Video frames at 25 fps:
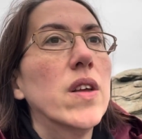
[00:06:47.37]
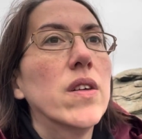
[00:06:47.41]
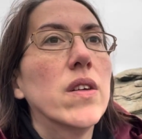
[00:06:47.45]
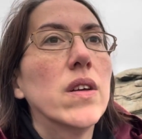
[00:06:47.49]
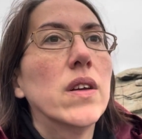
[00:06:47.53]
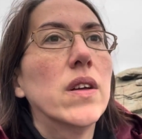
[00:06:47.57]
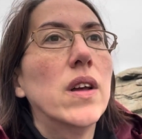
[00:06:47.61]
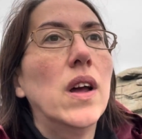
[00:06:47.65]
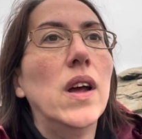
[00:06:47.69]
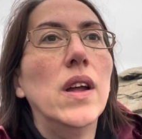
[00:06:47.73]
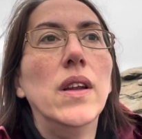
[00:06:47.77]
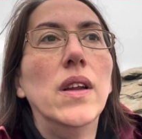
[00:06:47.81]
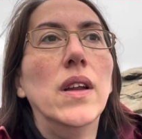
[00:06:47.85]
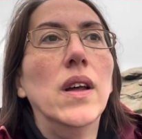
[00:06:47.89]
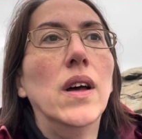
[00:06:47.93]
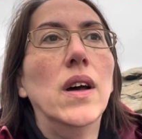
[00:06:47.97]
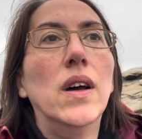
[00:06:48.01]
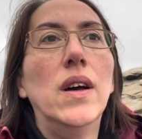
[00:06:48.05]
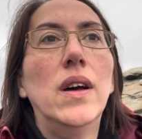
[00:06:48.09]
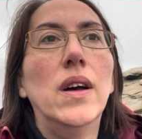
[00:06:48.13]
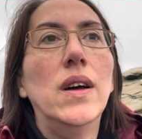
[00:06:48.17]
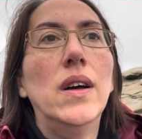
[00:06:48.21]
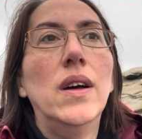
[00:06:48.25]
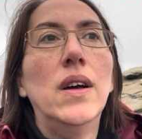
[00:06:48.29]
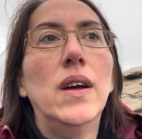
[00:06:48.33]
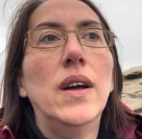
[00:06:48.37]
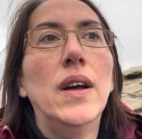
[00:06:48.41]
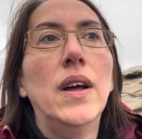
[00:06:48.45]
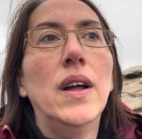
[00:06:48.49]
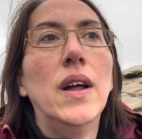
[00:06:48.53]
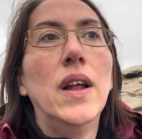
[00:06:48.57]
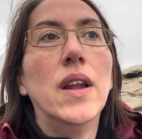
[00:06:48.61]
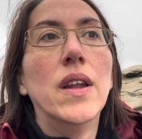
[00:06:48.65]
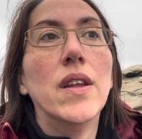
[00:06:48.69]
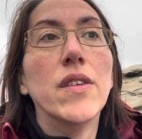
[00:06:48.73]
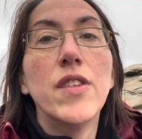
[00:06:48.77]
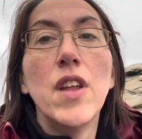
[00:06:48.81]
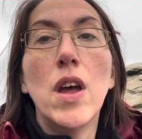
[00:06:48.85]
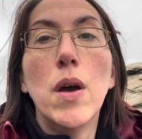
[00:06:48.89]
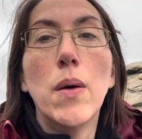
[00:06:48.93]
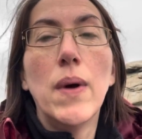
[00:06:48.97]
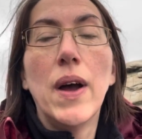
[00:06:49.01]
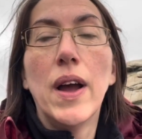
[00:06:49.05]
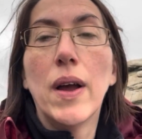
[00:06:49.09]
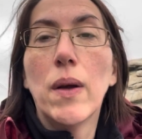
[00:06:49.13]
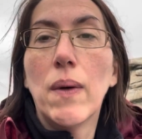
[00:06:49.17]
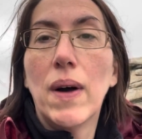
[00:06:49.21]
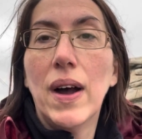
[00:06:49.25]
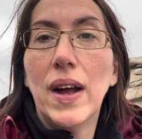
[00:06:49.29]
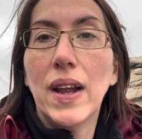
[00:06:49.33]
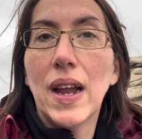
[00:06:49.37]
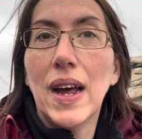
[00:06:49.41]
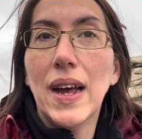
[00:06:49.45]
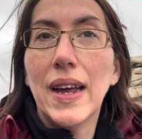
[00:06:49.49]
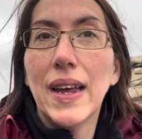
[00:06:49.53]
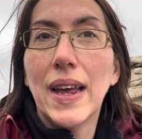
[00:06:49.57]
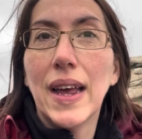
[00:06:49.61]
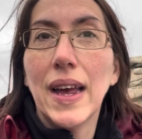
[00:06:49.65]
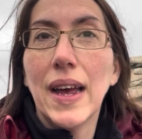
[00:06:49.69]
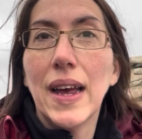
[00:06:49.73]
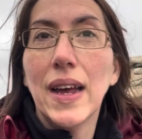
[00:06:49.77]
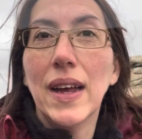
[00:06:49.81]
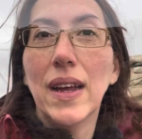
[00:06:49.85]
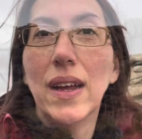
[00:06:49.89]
and there's nowhere quite like it.